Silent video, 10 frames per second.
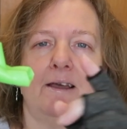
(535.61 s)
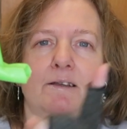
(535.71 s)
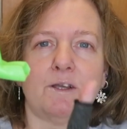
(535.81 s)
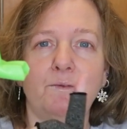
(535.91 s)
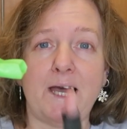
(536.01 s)

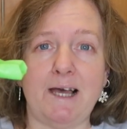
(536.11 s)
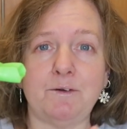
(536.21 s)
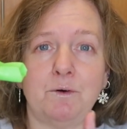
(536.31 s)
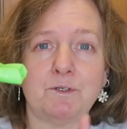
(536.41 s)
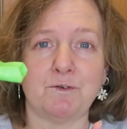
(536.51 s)
So
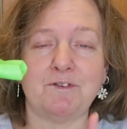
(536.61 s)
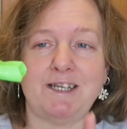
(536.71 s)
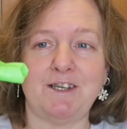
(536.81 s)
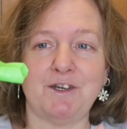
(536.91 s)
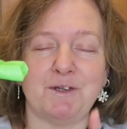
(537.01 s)
that was
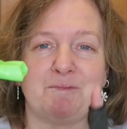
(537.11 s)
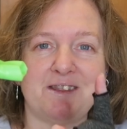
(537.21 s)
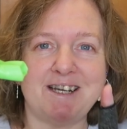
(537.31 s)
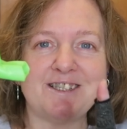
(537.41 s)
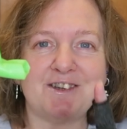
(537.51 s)
already good, but
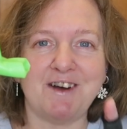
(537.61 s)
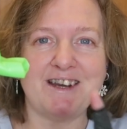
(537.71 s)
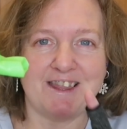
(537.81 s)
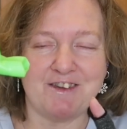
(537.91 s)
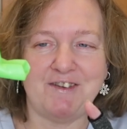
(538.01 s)
then it's got
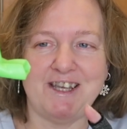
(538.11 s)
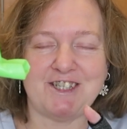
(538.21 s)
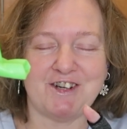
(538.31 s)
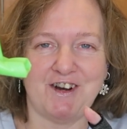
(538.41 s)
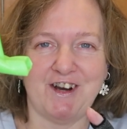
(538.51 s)
another
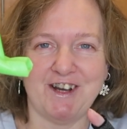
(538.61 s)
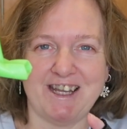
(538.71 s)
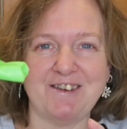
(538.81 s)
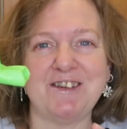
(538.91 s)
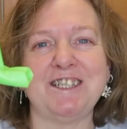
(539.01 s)
feature on
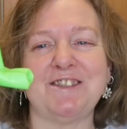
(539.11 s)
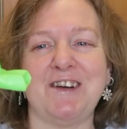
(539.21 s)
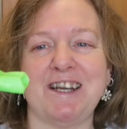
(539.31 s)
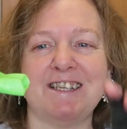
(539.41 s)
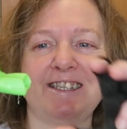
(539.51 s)
it, which is funny.